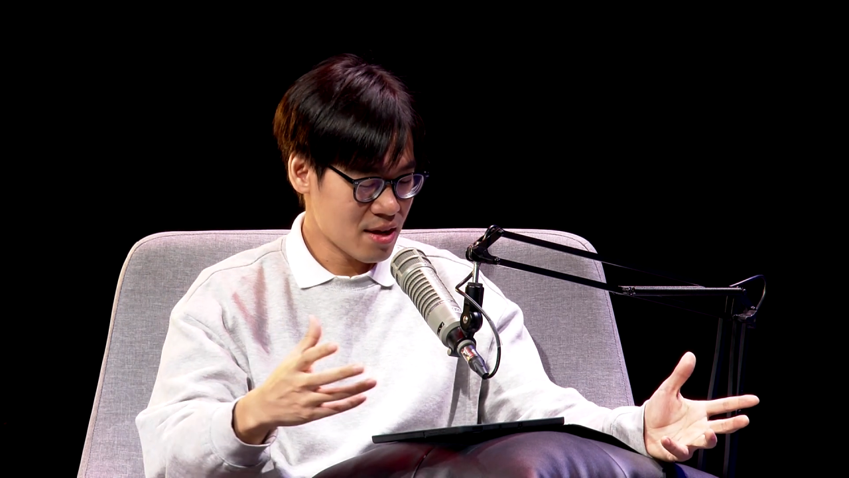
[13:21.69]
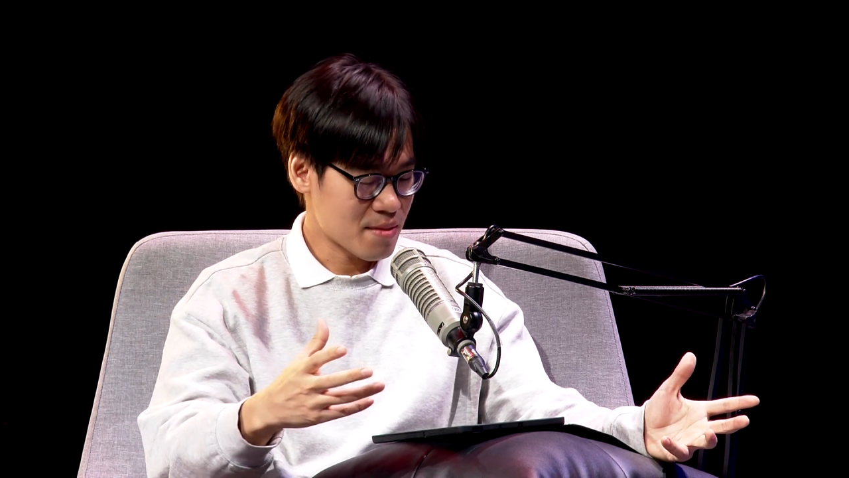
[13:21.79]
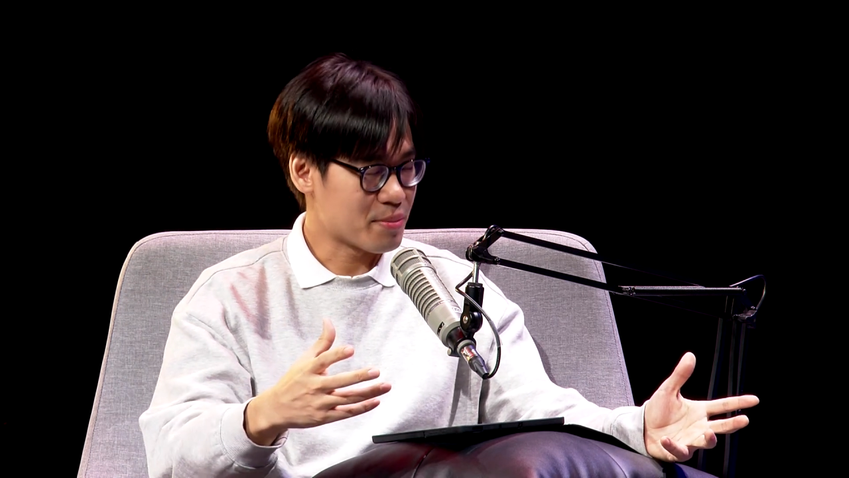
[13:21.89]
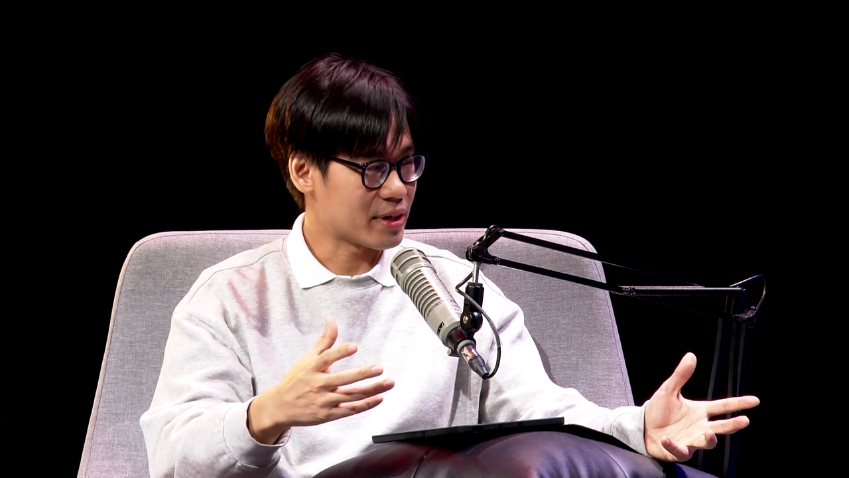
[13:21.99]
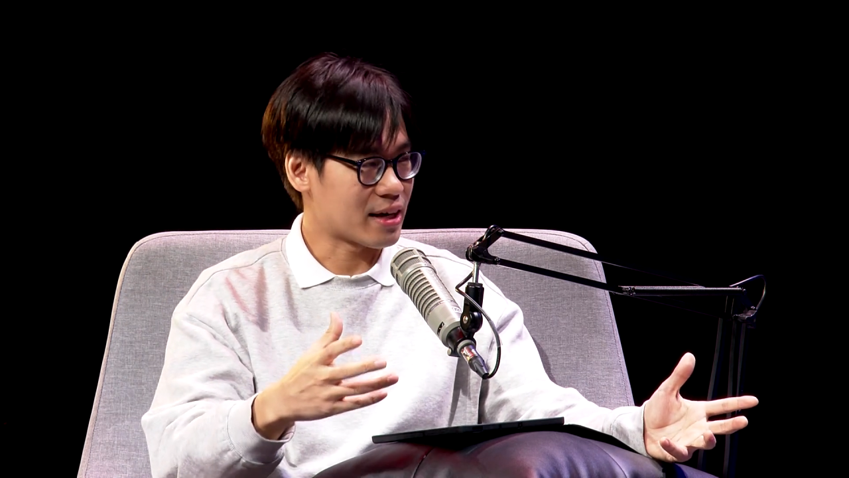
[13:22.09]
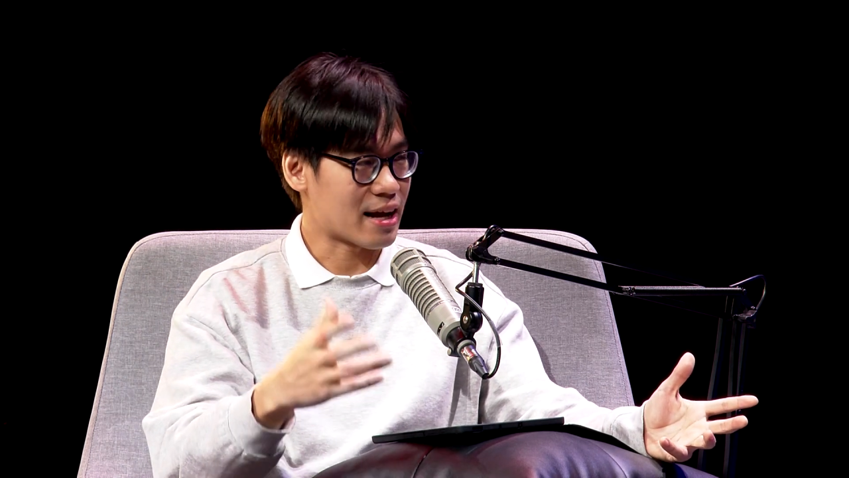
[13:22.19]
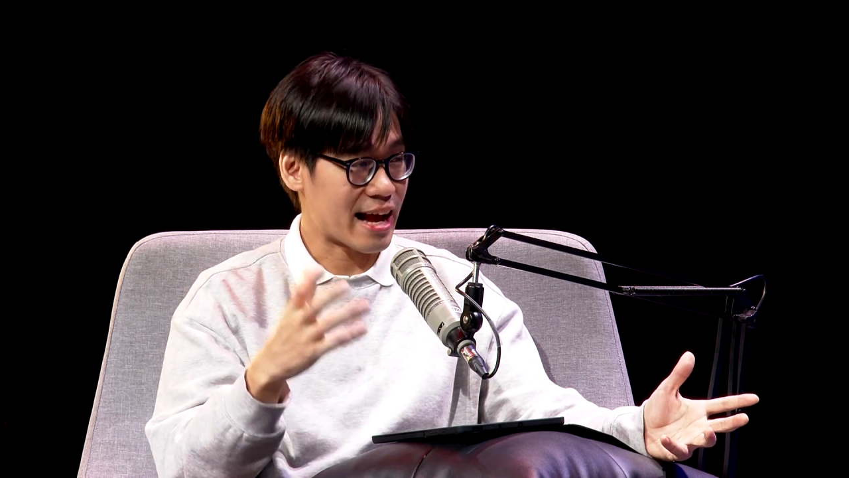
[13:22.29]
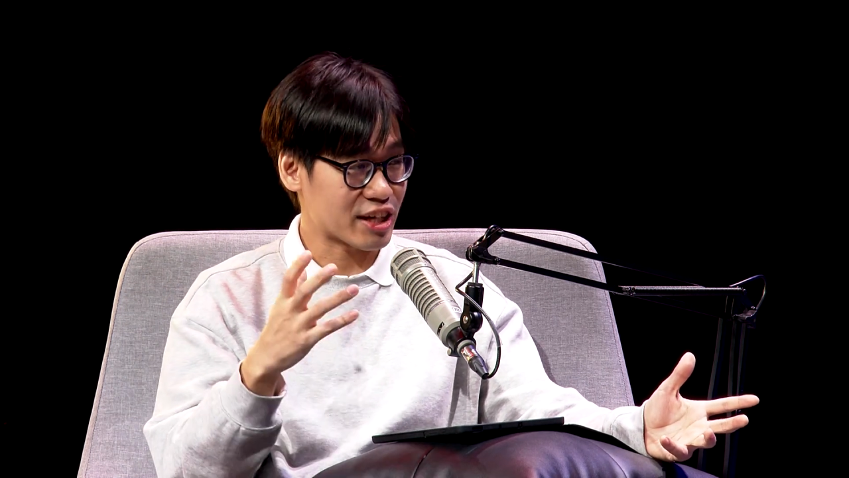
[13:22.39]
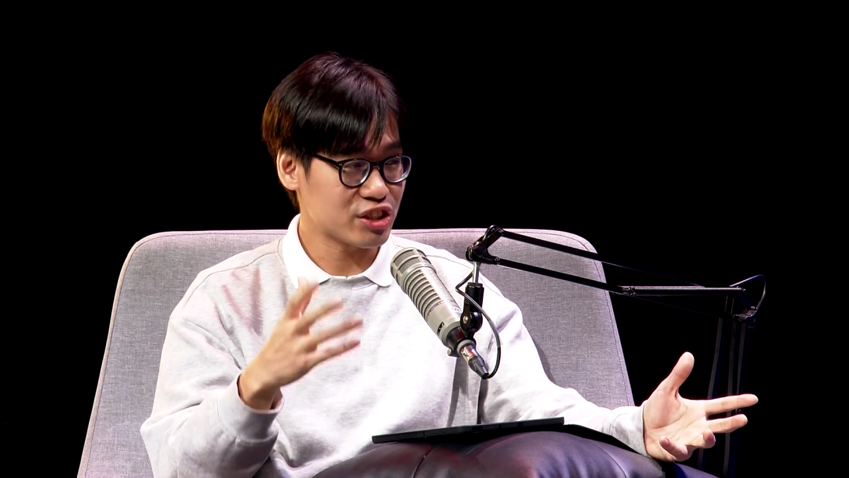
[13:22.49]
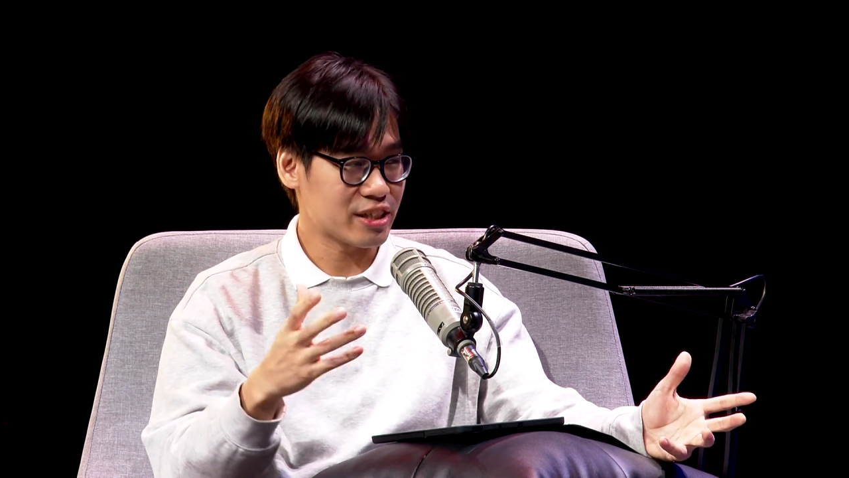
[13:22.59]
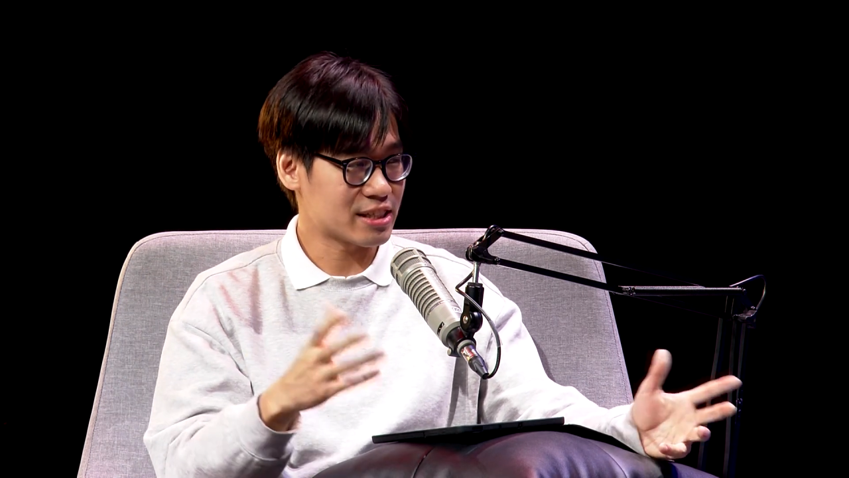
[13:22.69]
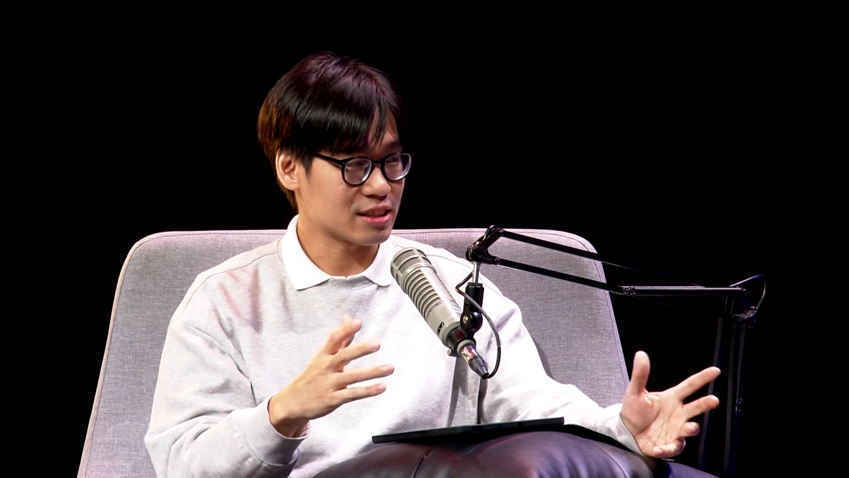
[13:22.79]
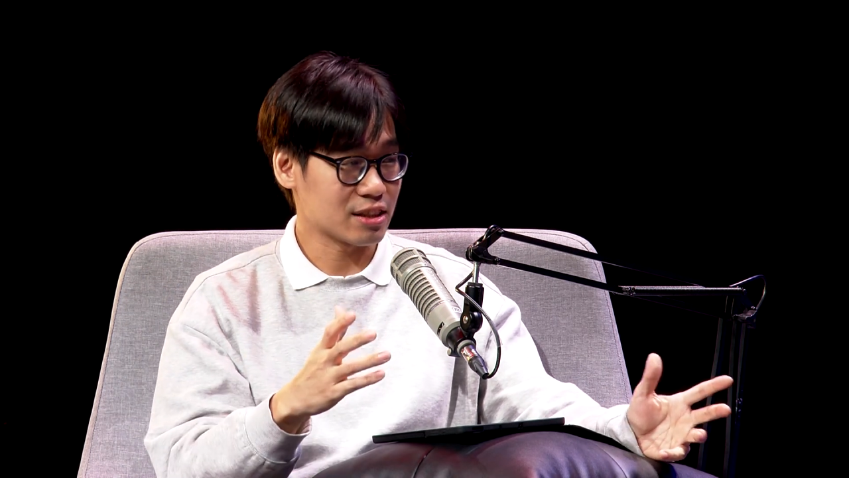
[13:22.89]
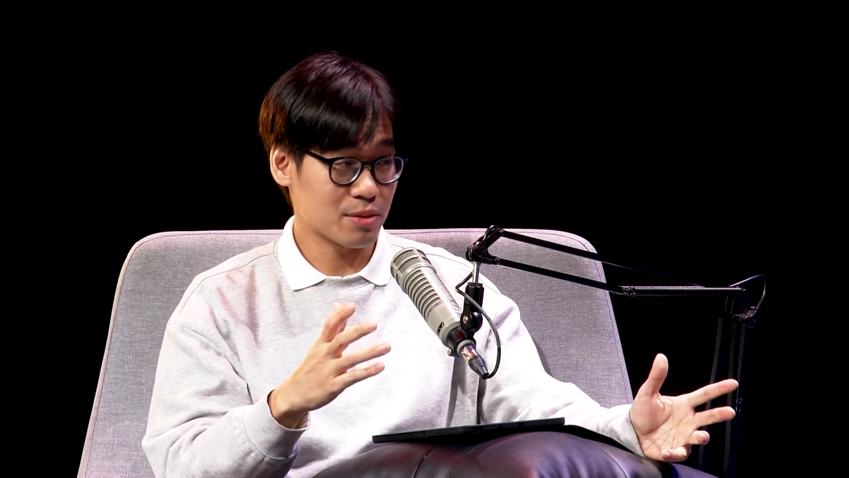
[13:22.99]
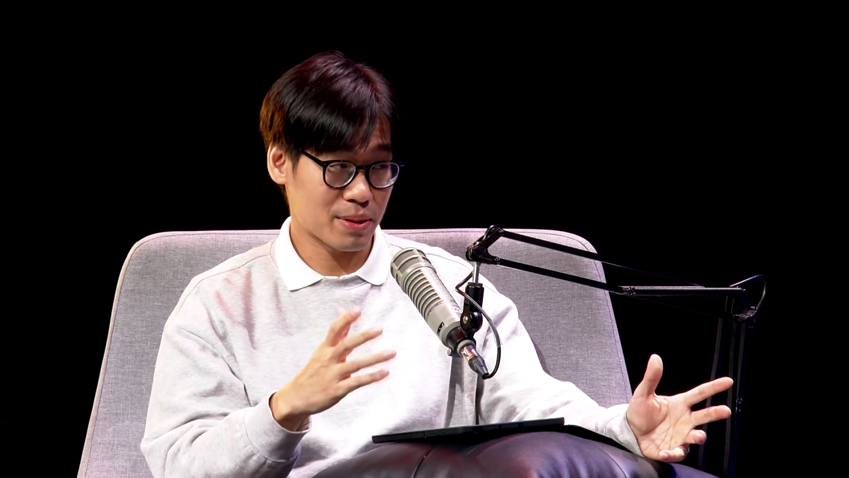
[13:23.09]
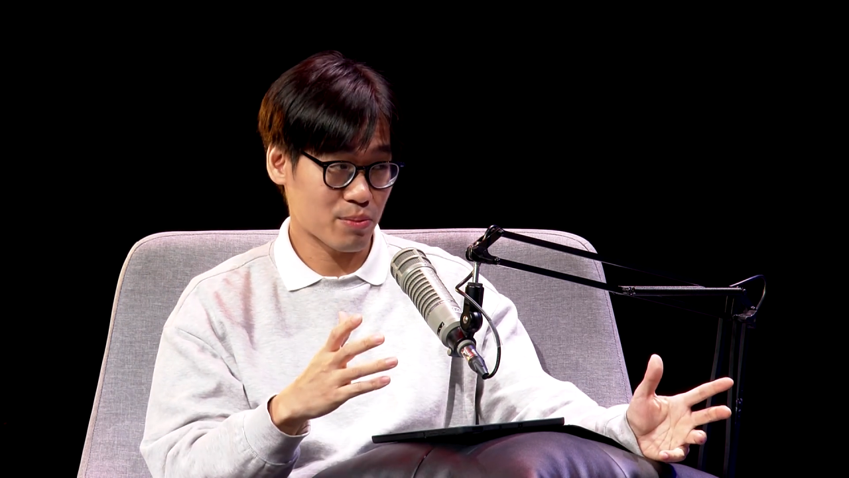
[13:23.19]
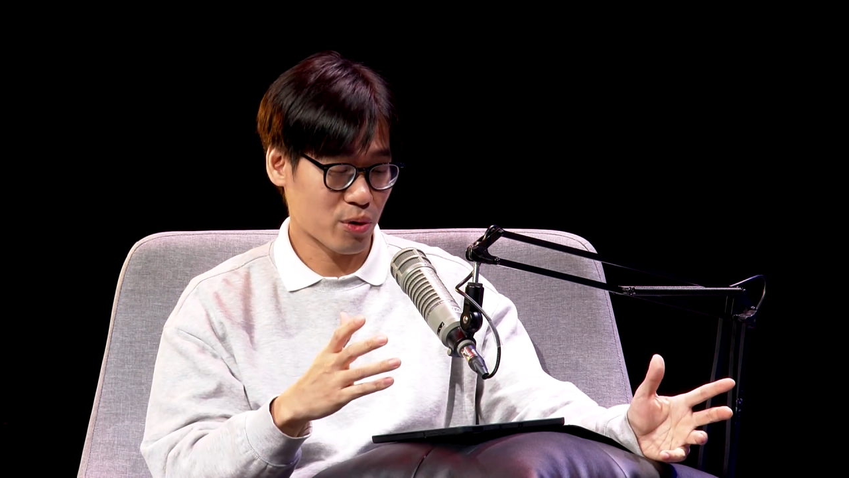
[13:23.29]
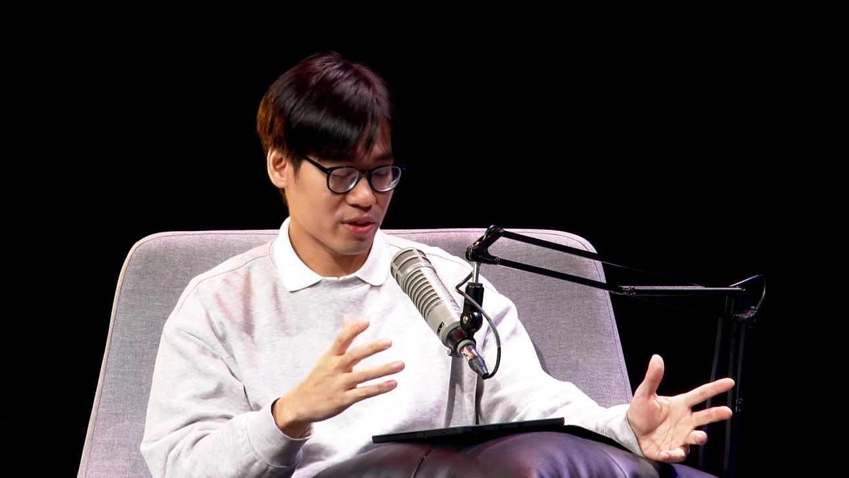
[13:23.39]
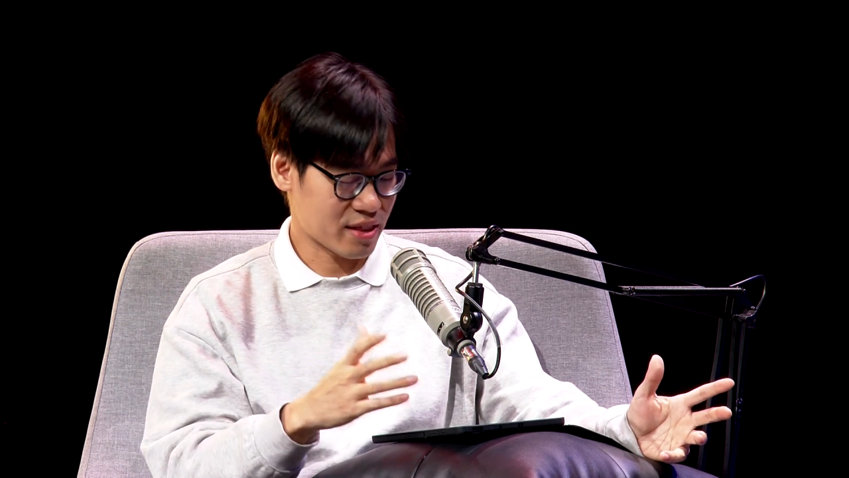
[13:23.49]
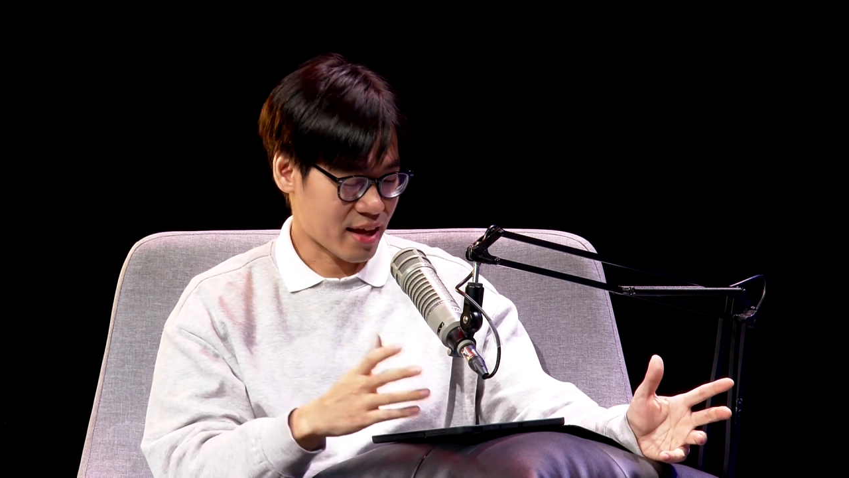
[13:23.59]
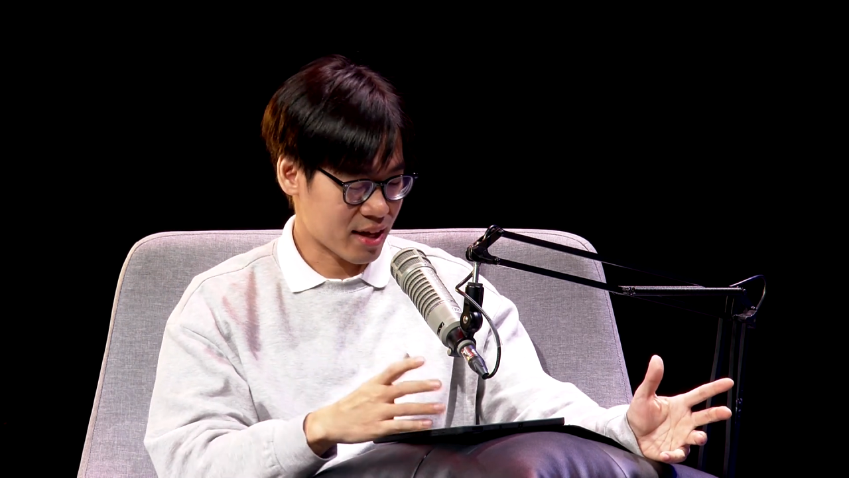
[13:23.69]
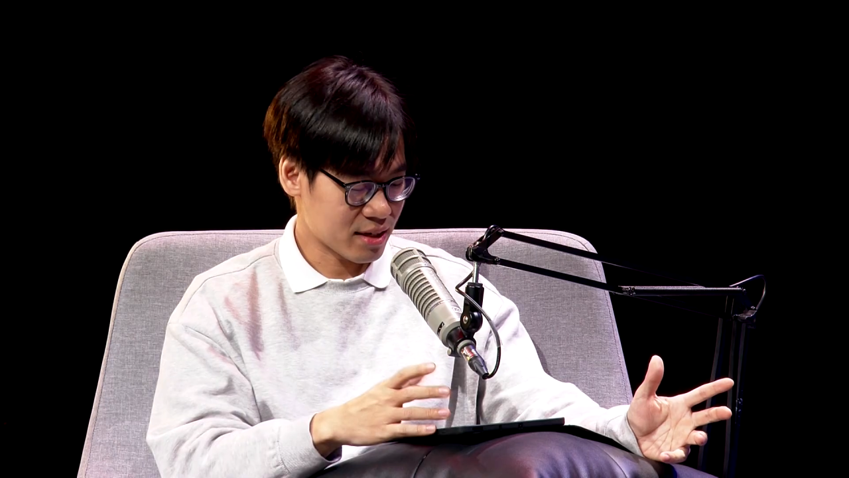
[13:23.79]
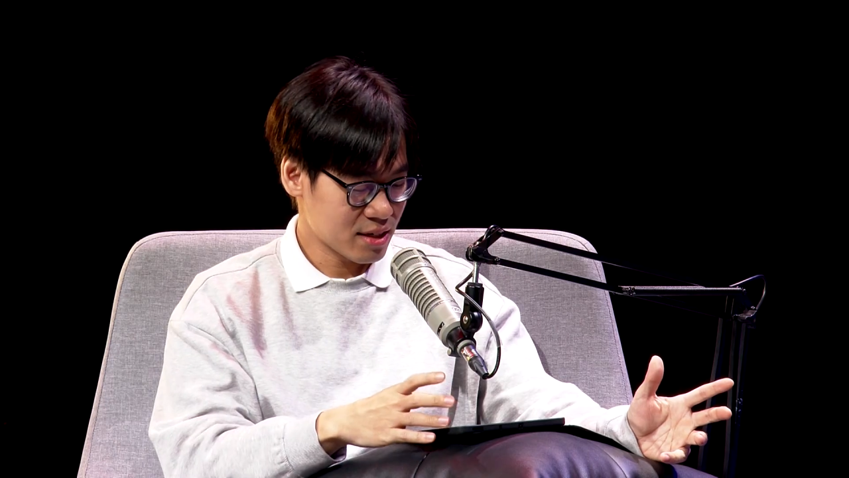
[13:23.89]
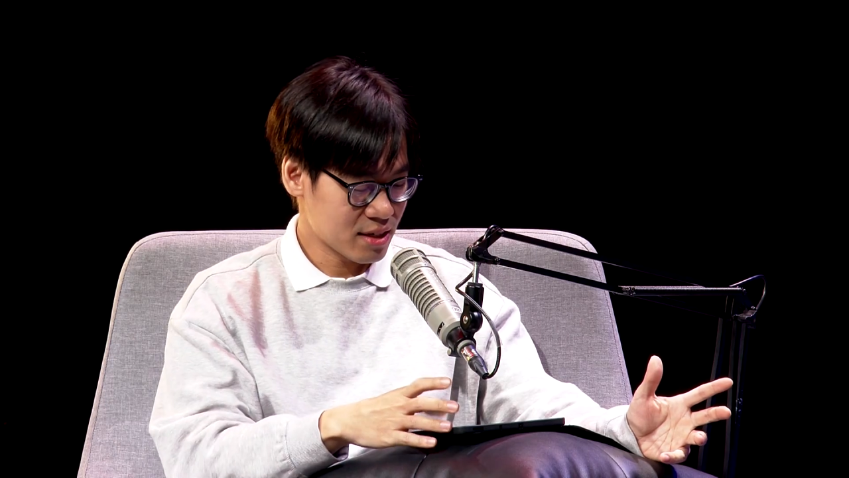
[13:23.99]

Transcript: But actually, it's a little bit more than that.